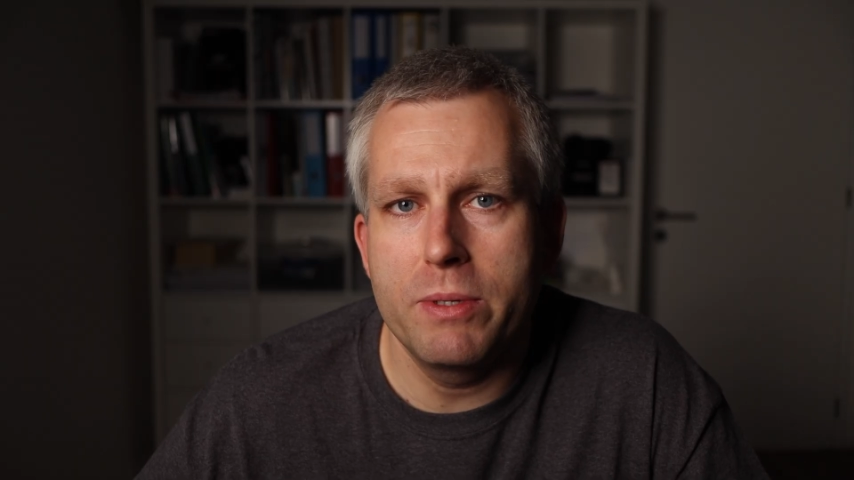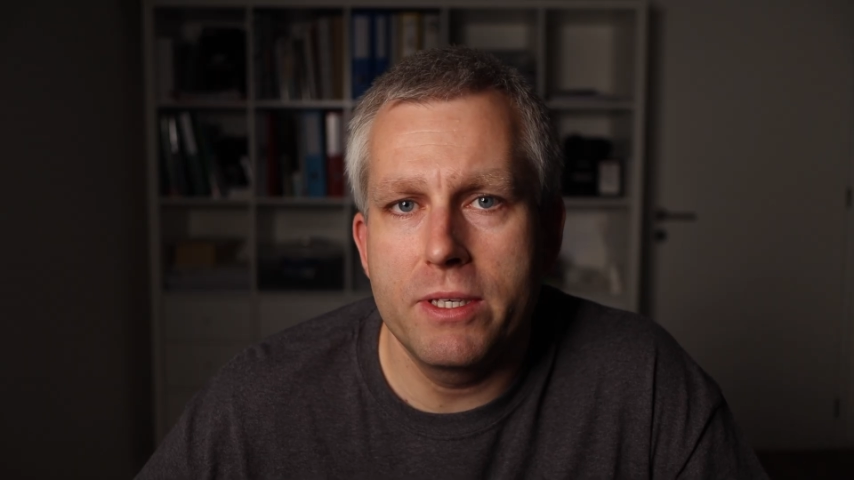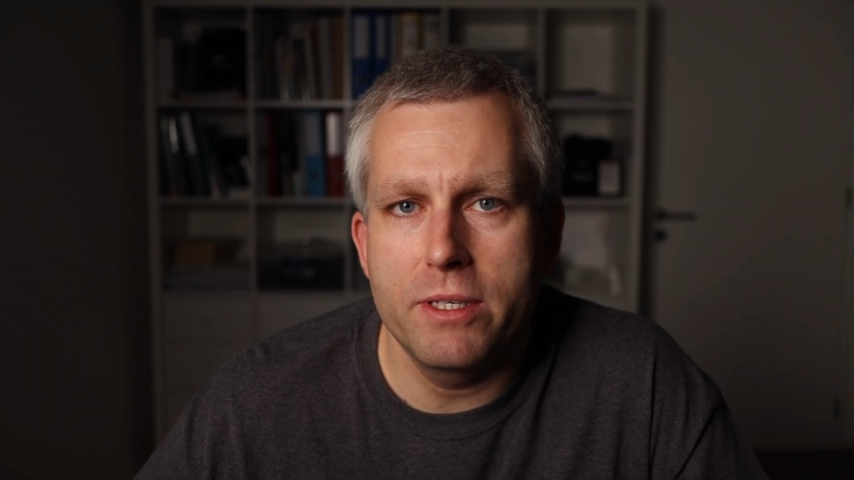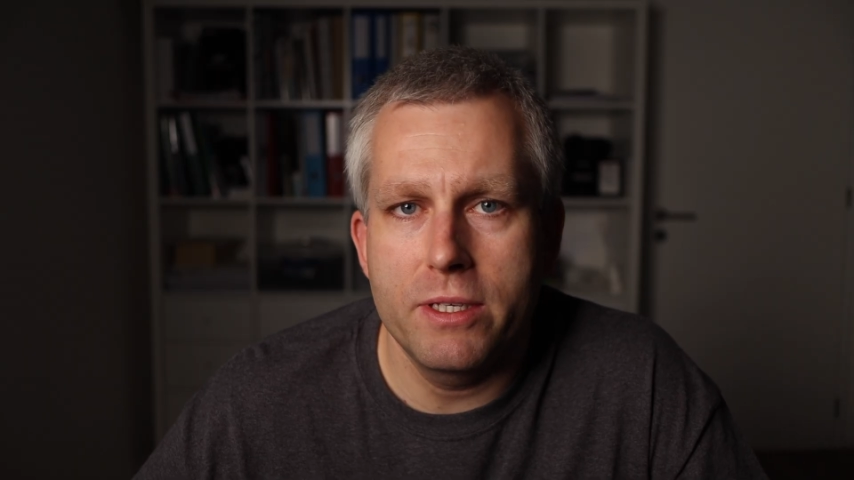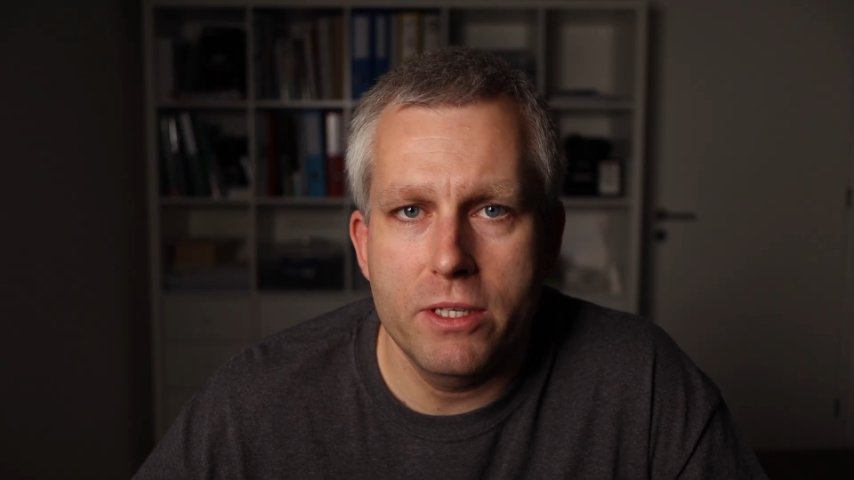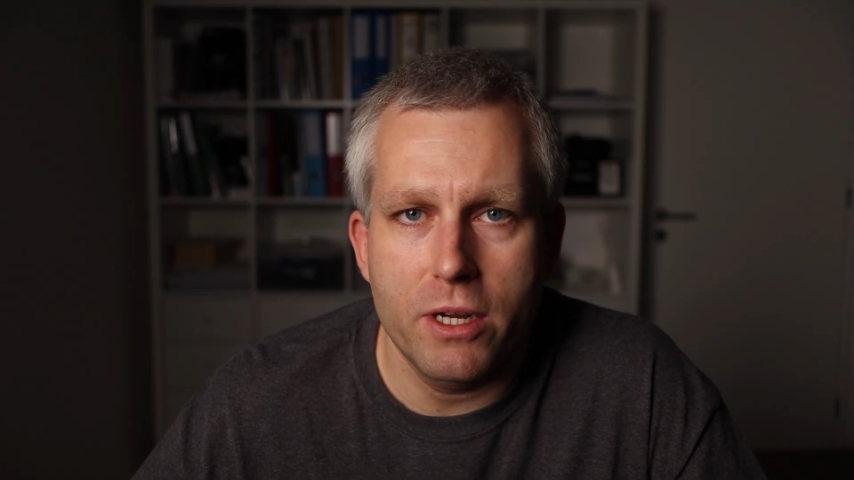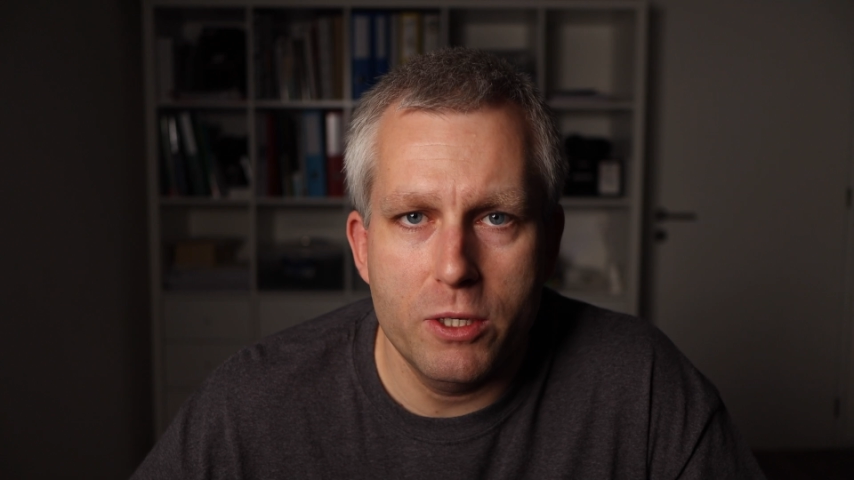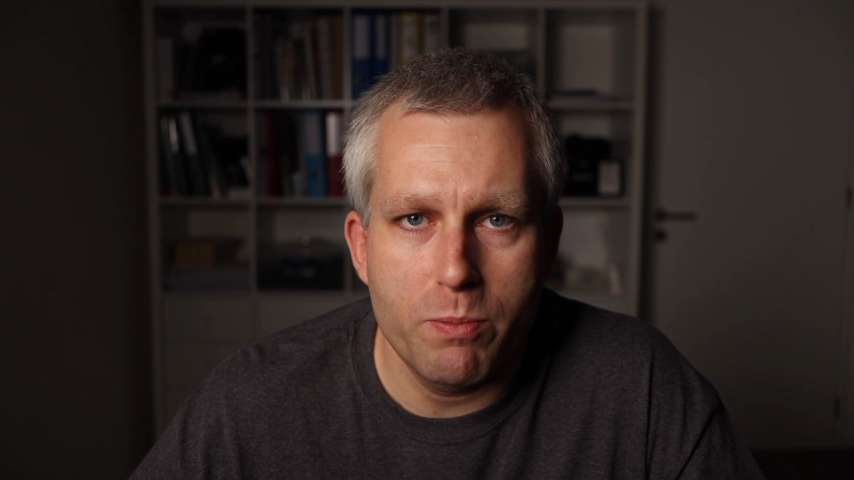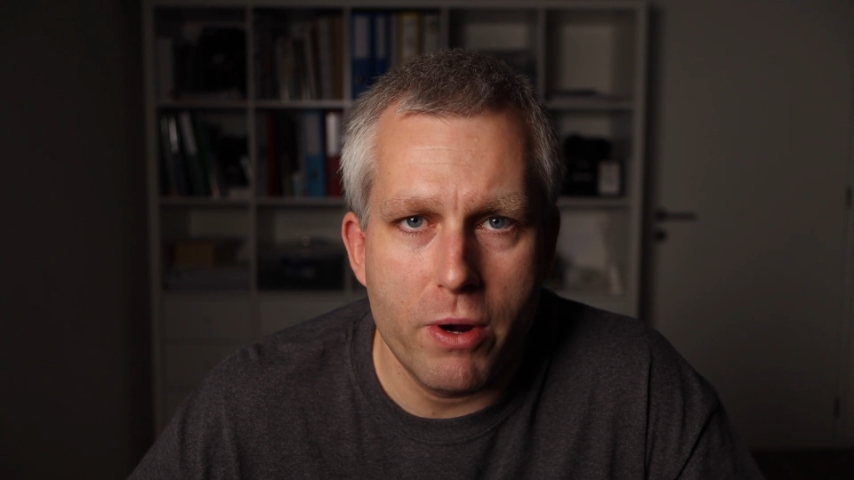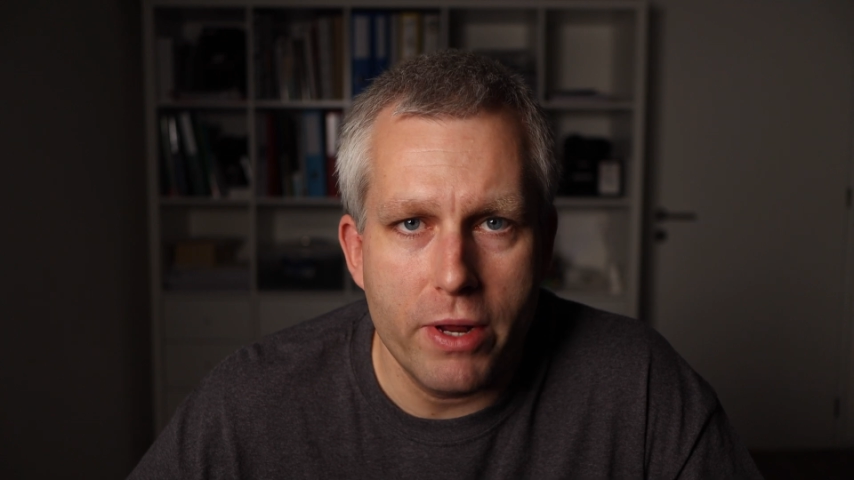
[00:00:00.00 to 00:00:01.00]
businesses started
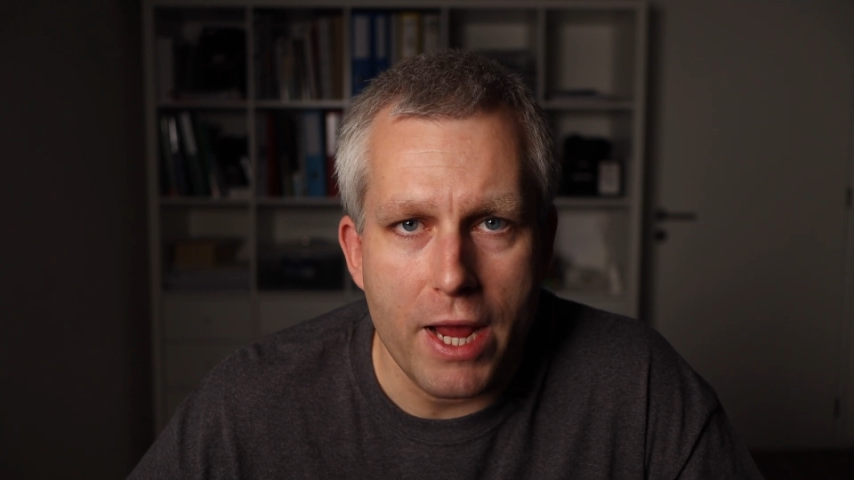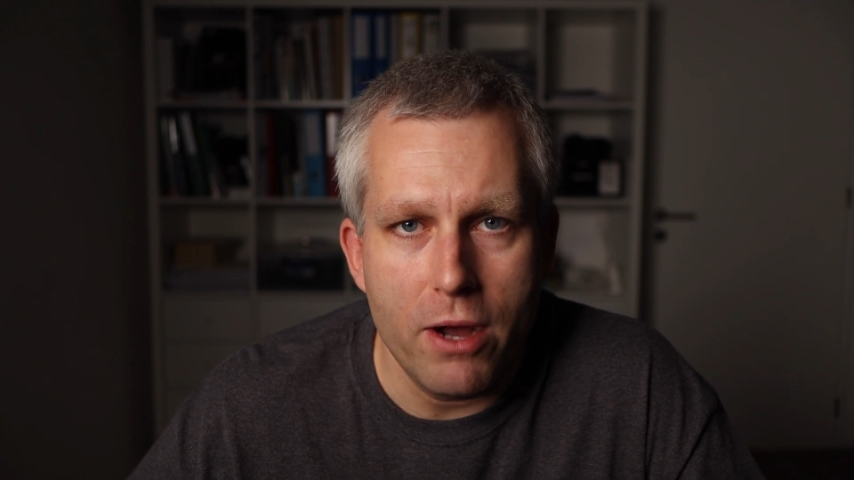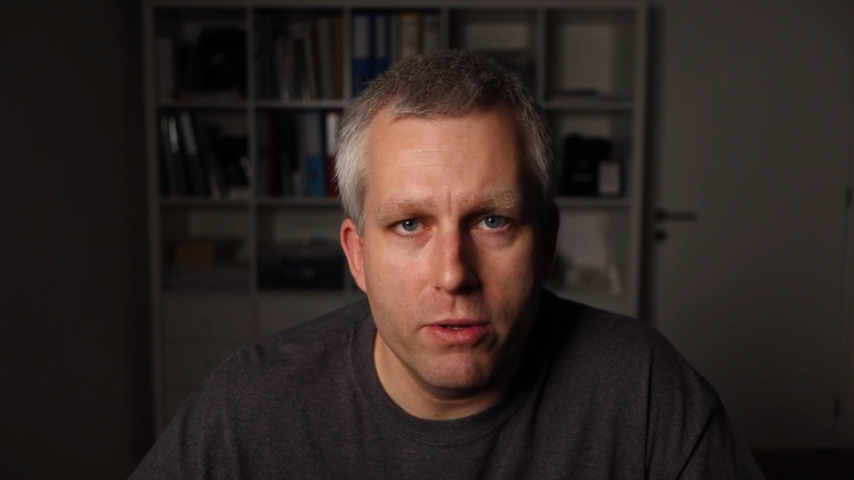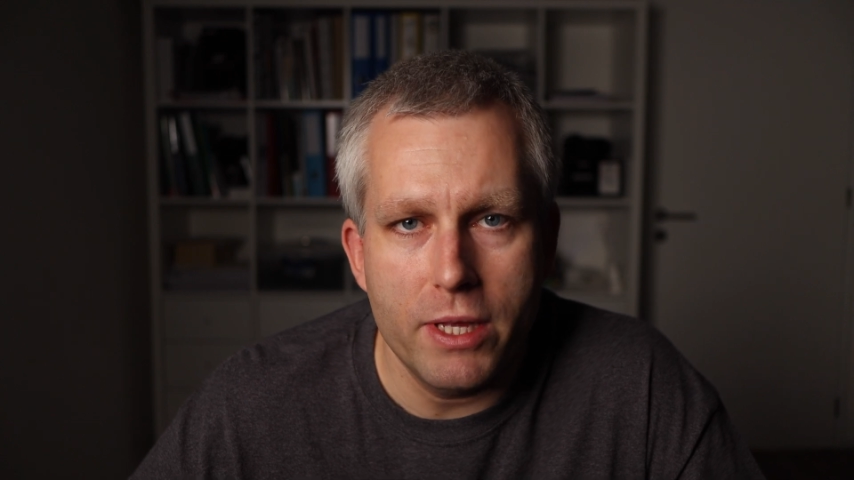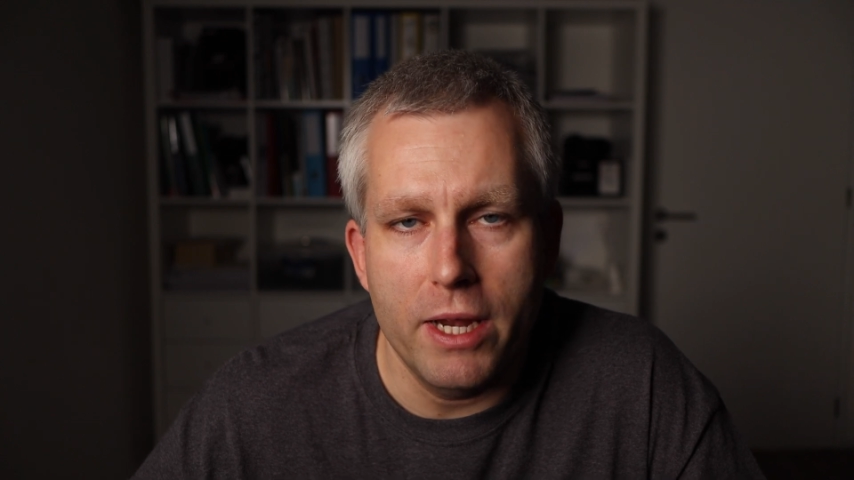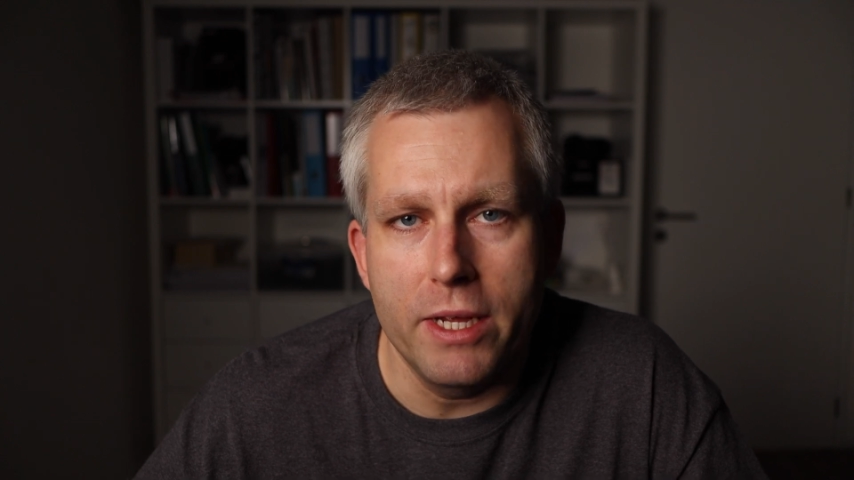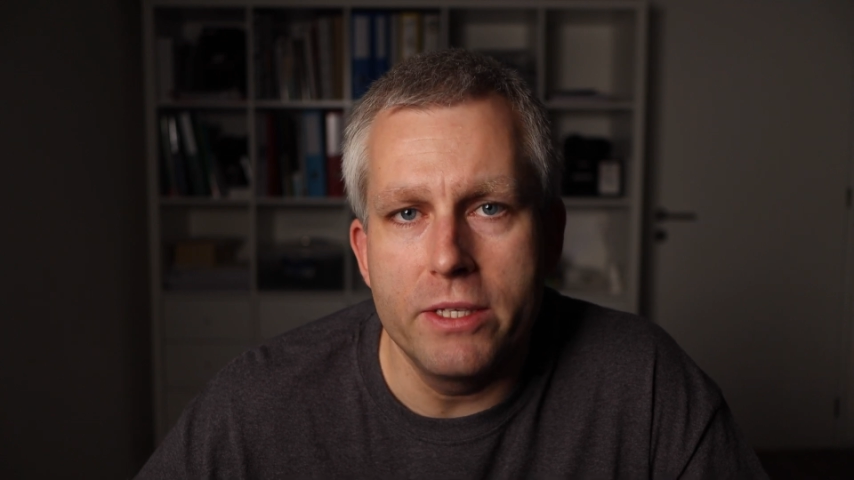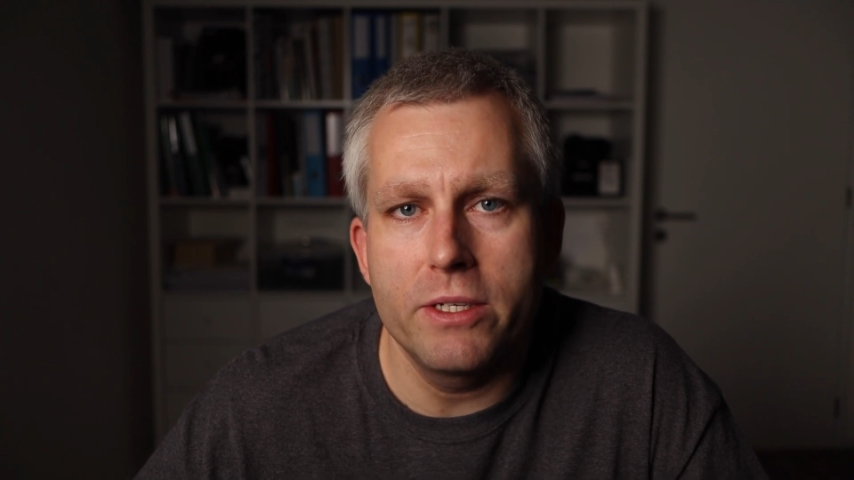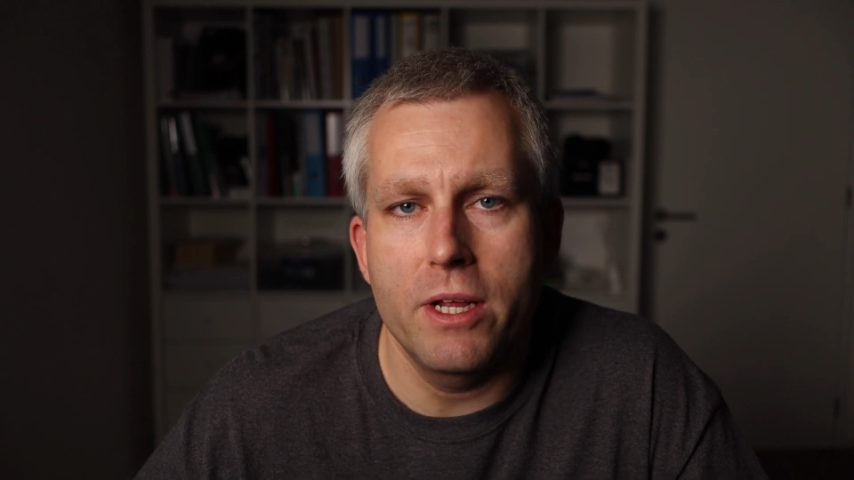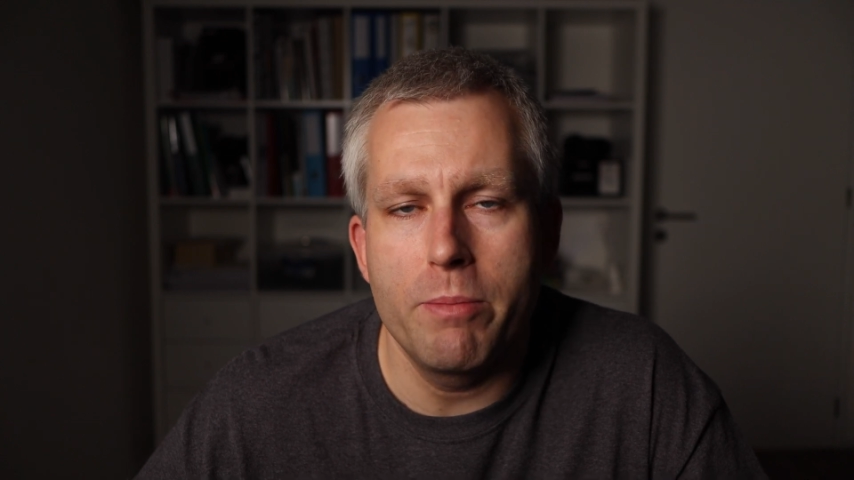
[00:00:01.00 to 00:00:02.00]
sprouting out and
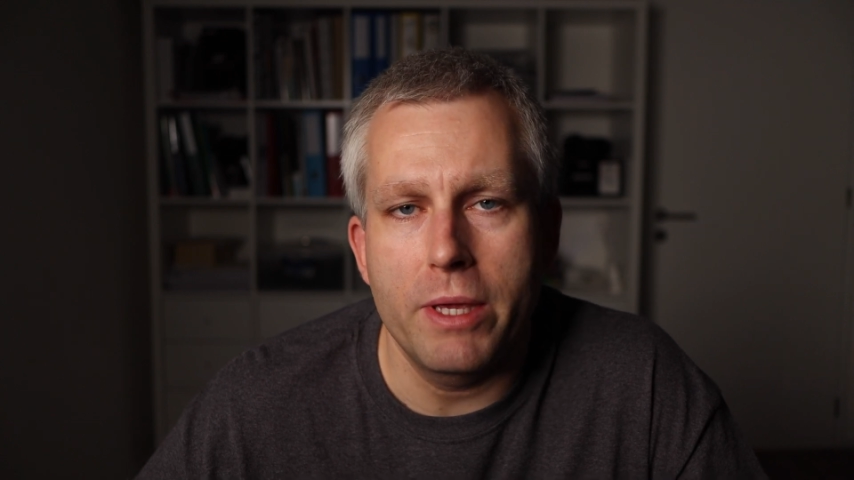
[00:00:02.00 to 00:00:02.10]
internet